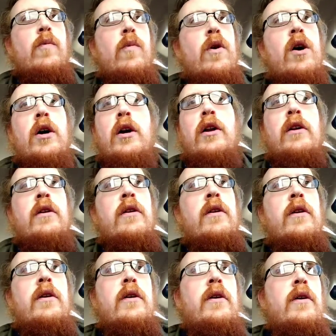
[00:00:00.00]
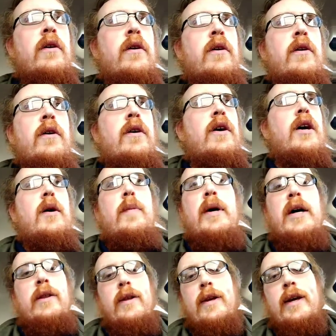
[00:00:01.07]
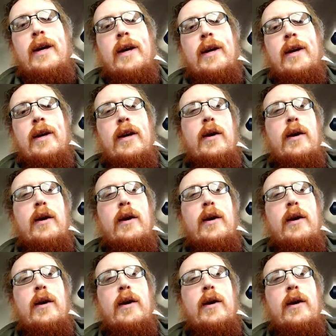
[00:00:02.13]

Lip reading: walking a mile a day.